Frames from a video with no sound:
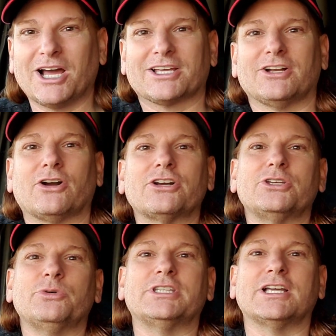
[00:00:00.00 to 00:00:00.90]
gonna
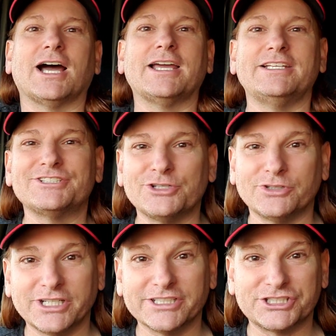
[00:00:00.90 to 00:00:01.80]
argue with the guy. He's
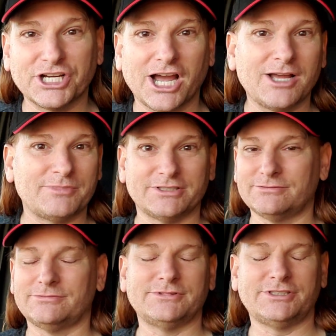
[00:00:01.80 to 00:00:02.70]
doing his job,
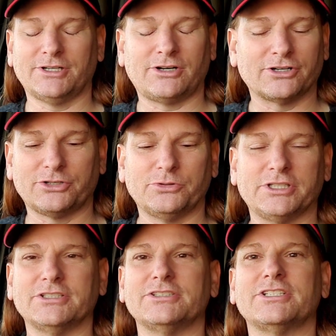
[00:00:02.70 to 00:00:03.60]
and arguing
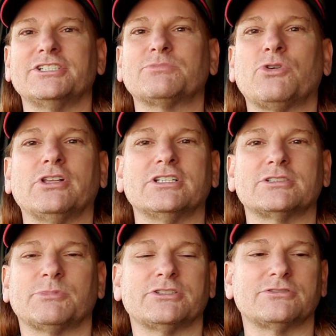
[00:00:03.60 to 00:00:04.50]
is
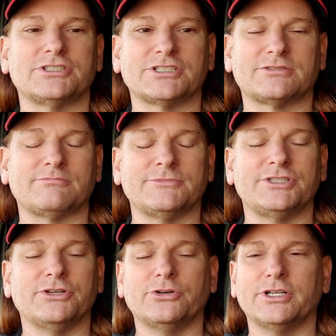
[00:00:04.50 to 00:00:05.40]
pointless. Might as well just
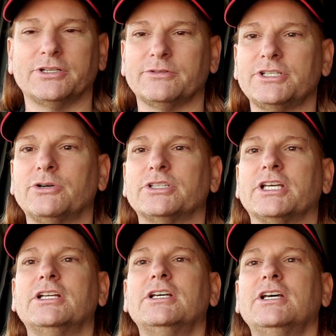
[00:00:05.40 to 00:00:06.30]
do it and deal with
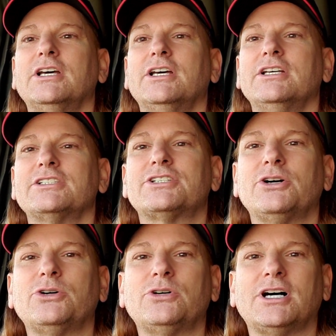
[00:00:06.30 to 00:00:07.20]
it.
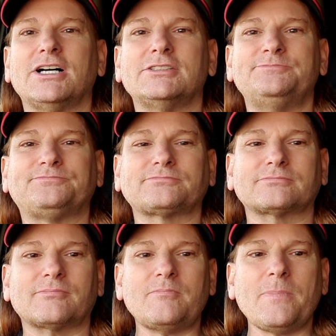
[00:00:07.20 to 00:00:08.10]
So
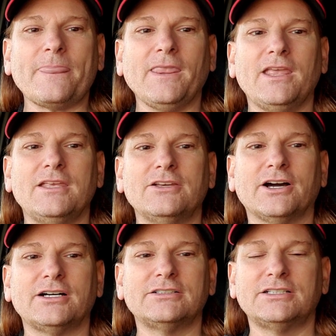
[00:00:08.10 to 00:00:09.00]

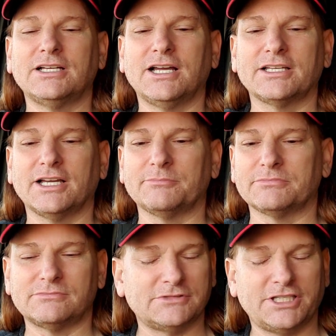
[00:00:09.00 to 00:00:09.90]

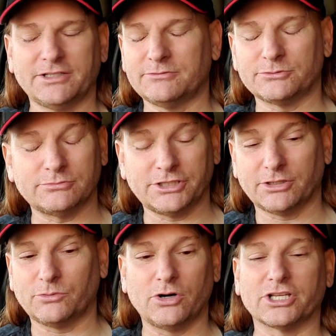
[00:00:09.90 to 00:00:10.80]
I'm getting
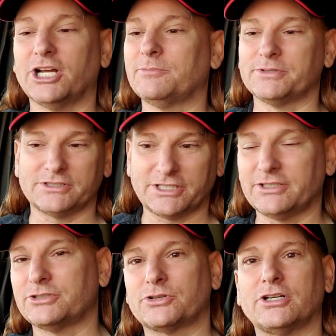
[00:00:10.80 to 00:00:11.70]
woken up and getting
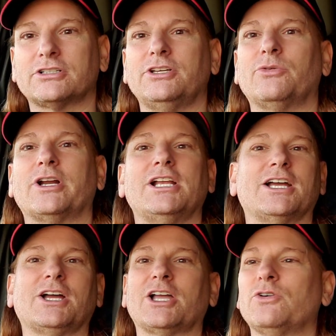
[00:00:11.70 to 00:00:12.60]
the truck ready.
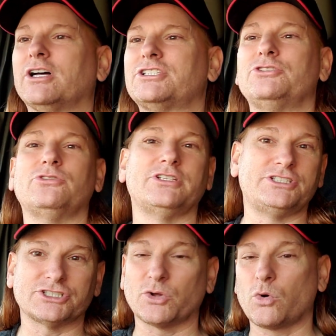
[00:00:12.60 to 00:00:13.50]
I go out to do
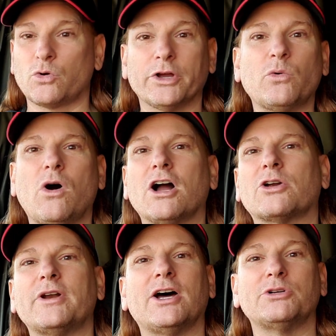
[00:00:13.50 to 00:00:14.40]
just a quick walk
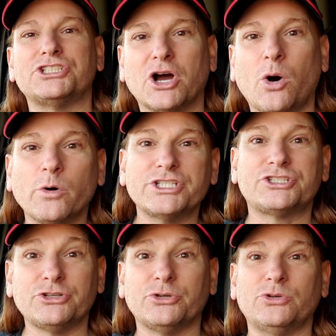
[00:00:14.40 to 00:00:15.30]
around, which you always
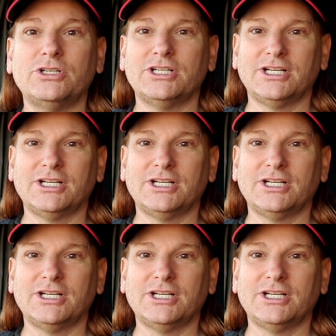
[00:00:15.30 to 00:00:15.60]
do